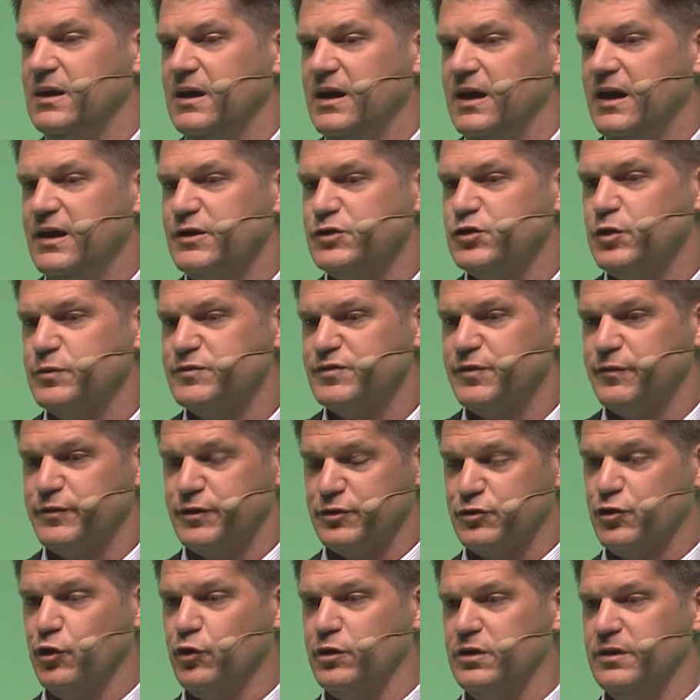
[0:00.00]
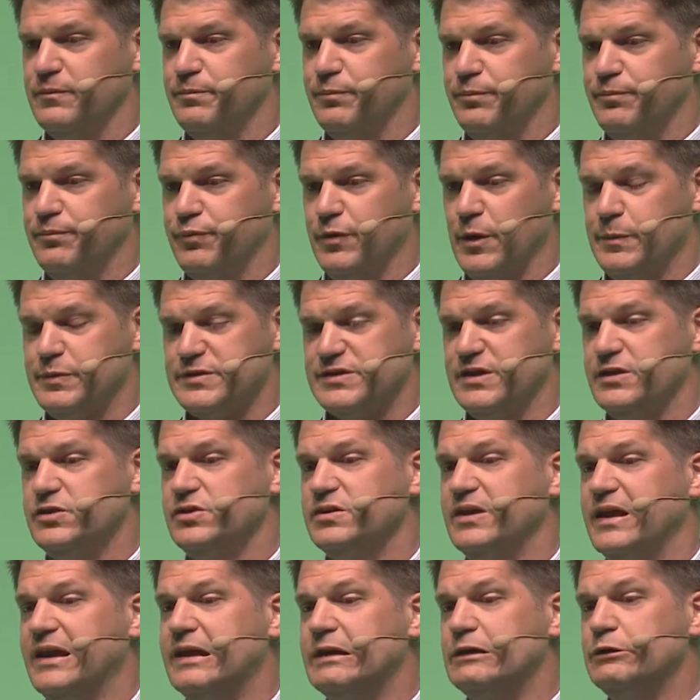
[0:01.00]
in terms of the total
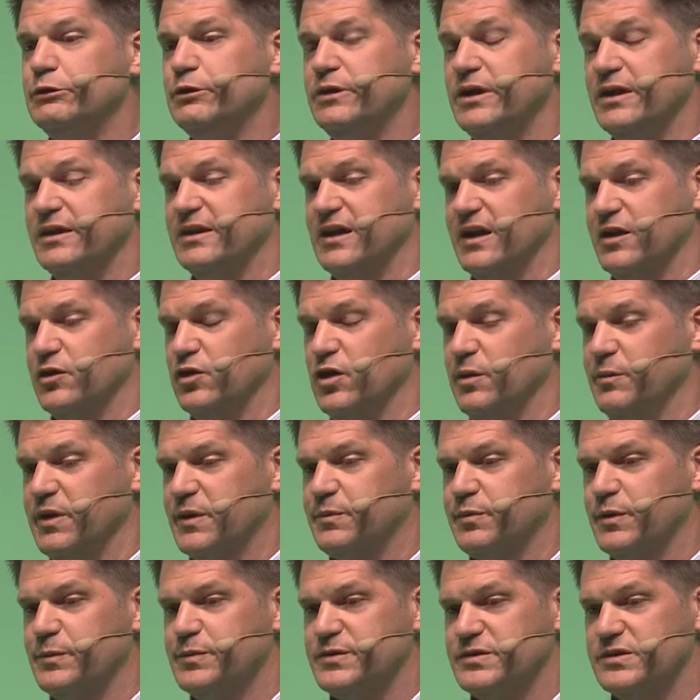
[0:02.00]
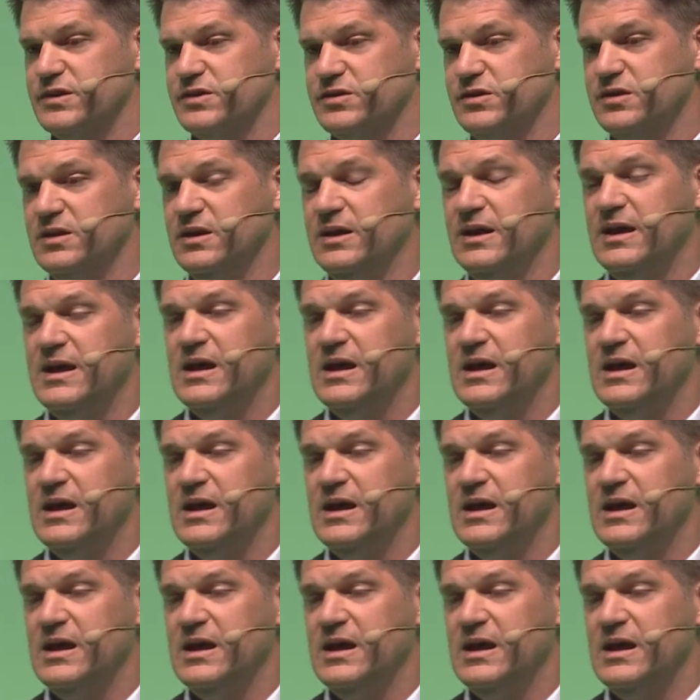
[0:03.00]
proposition, including the economic proposition,